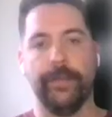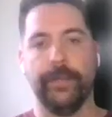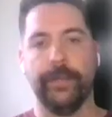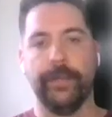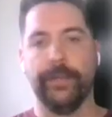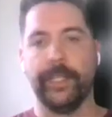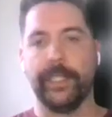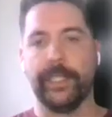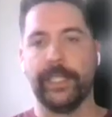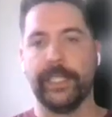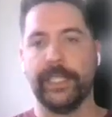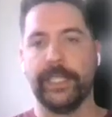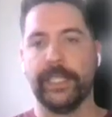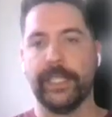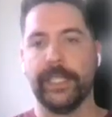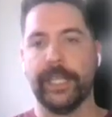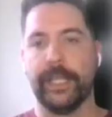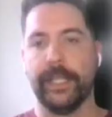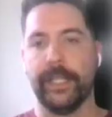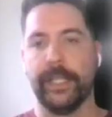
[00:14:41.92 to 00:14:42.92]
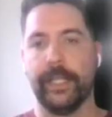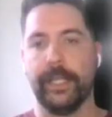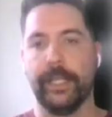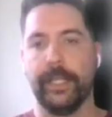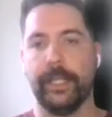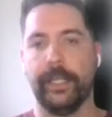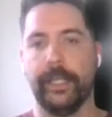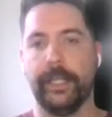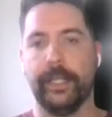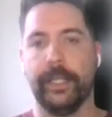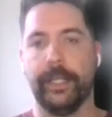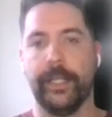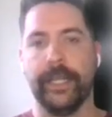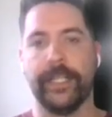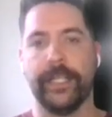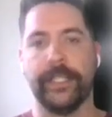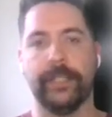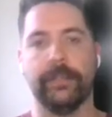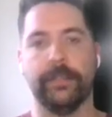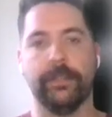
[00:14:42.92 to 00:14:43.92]
we recently just had the
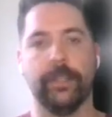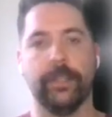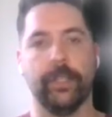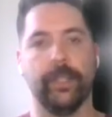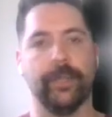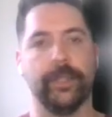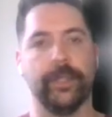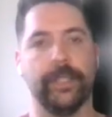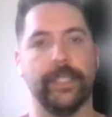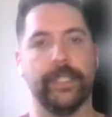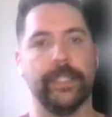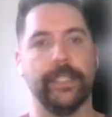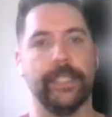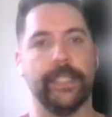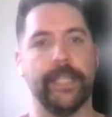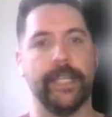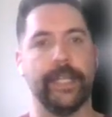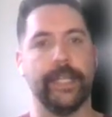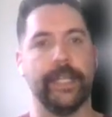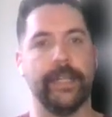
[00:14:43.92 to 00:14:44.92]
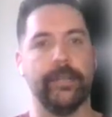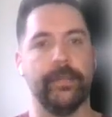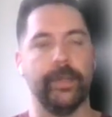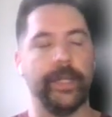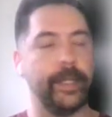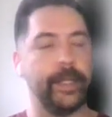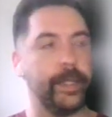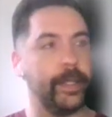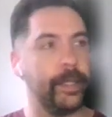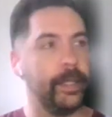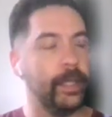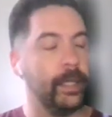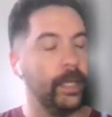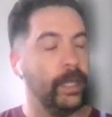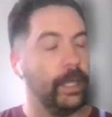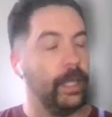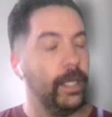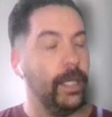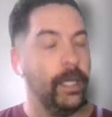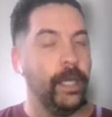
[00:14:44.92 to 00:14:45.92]
NHL Global Series out here with,
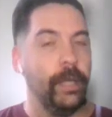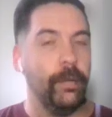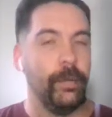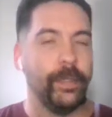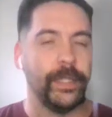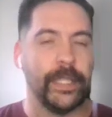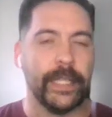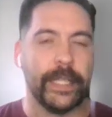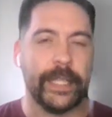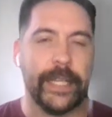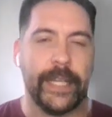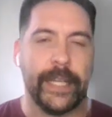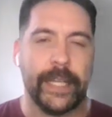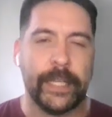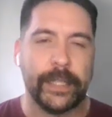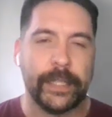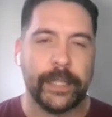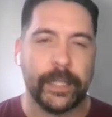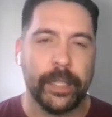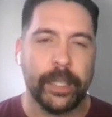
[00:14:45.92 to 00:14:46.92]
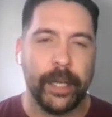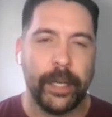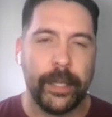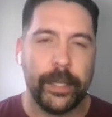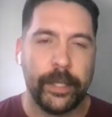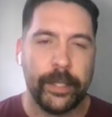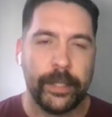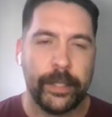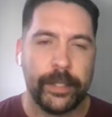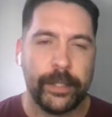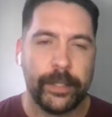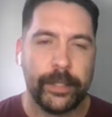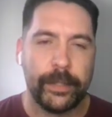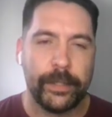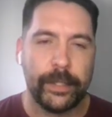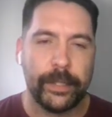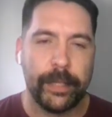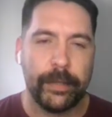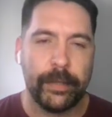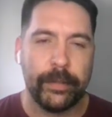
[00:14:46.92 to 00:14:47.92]
was it the Kings and the Coyotes?
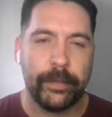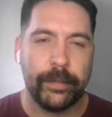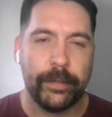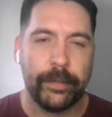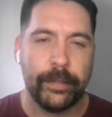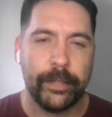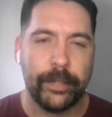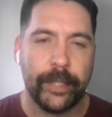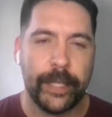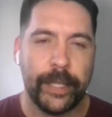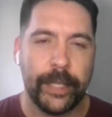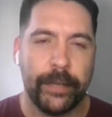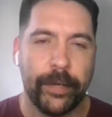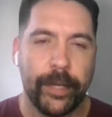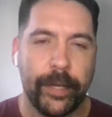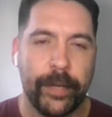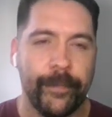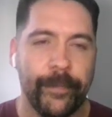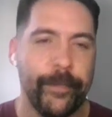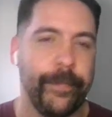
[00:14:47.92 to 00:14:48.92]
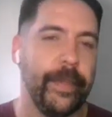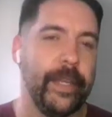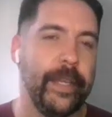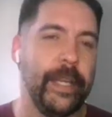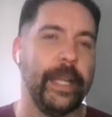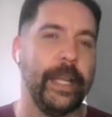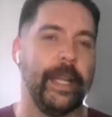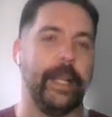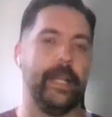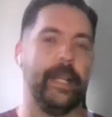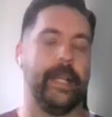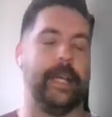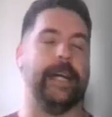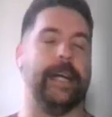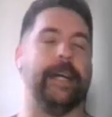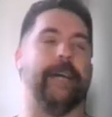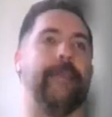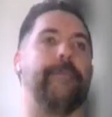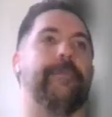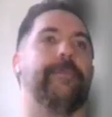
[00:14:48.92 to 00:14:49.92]
Did I get that right? Yeah.
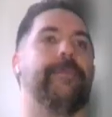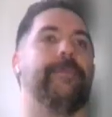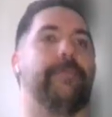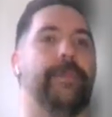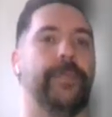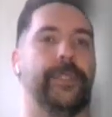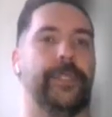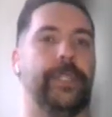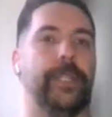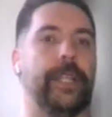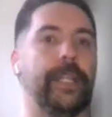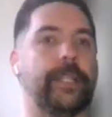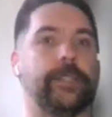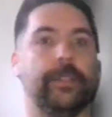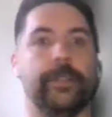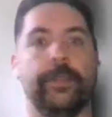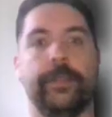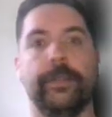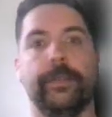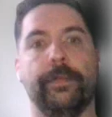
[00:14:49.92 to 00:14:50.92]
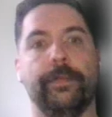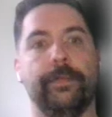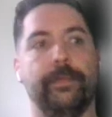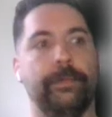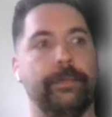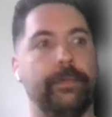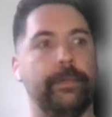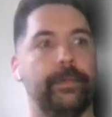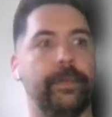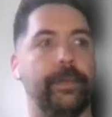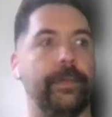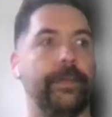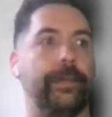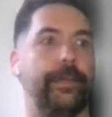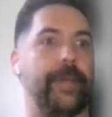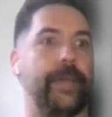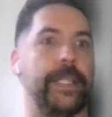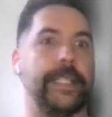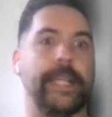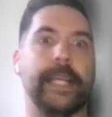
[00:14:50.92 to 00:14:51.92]
So like two
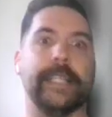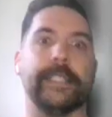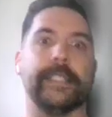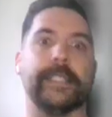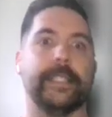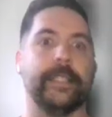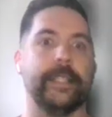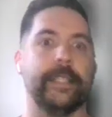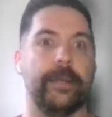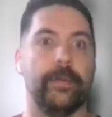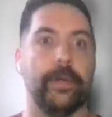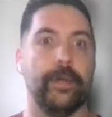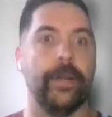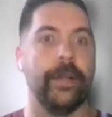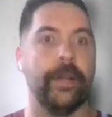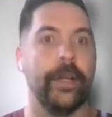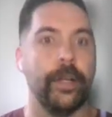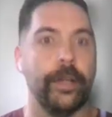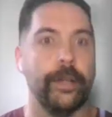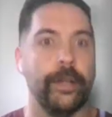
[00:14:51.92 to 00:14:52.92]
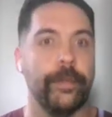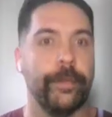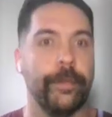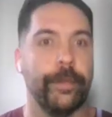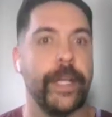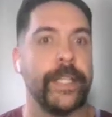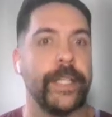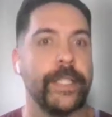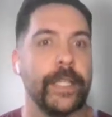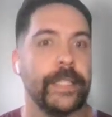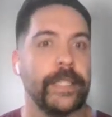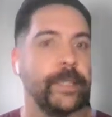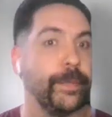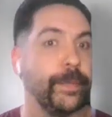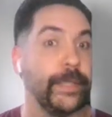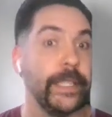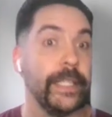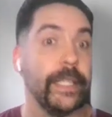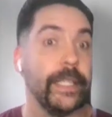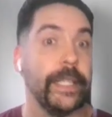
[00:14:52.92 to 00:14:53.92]
fantastically well-known franchises,
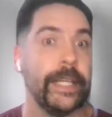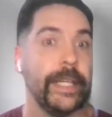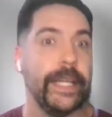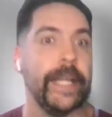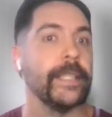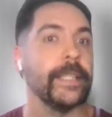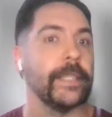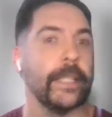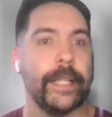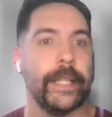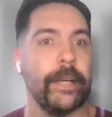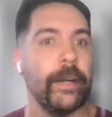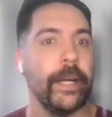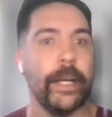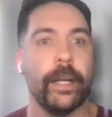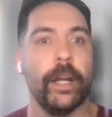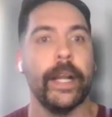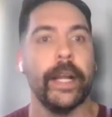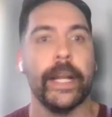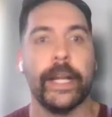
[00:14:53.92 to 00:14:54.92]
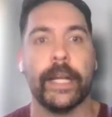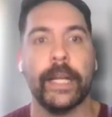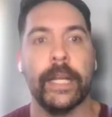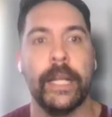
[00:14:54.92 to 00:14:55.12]
particularly the Kings, like they're iconic